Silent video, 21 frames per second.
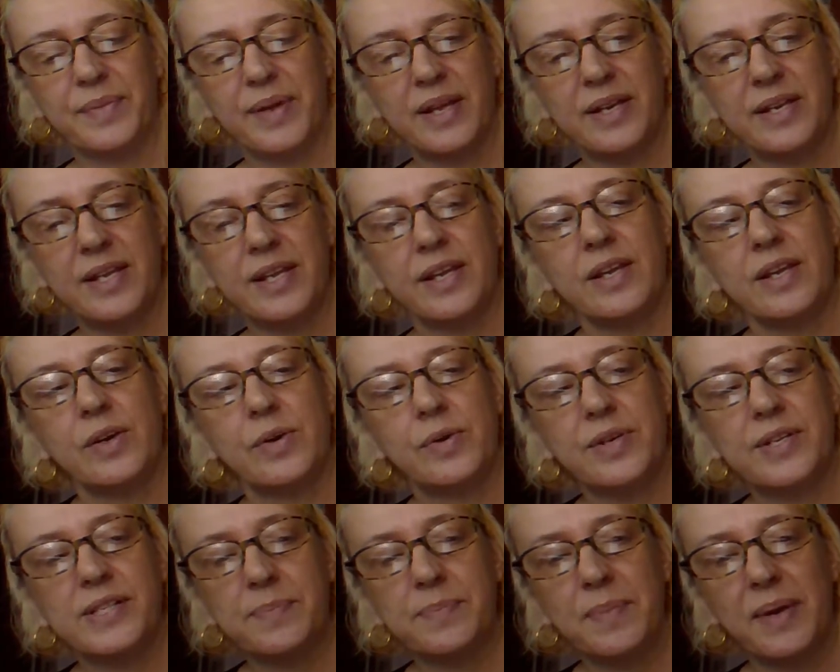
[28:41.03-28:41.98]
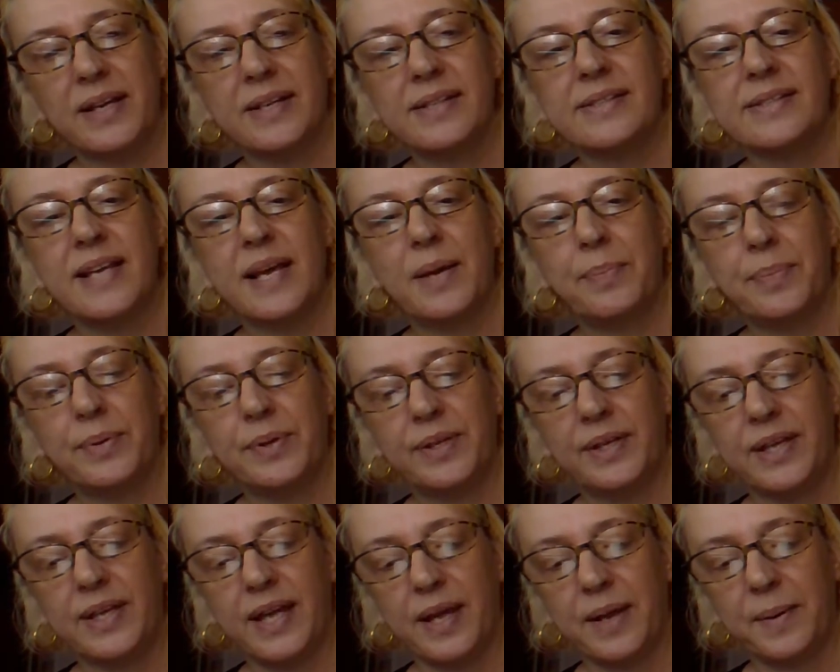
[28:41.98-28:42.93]
And here is my example
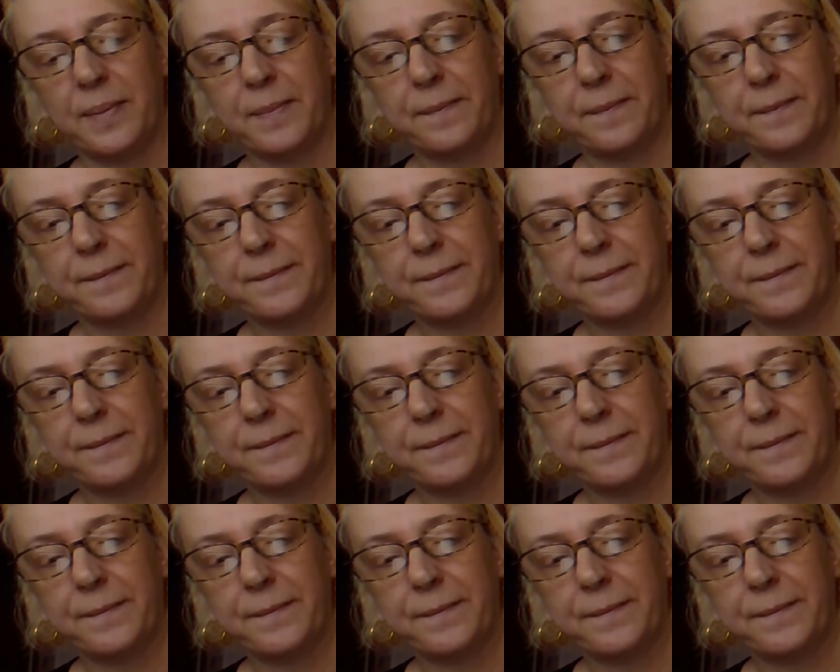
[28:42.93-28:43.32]
again.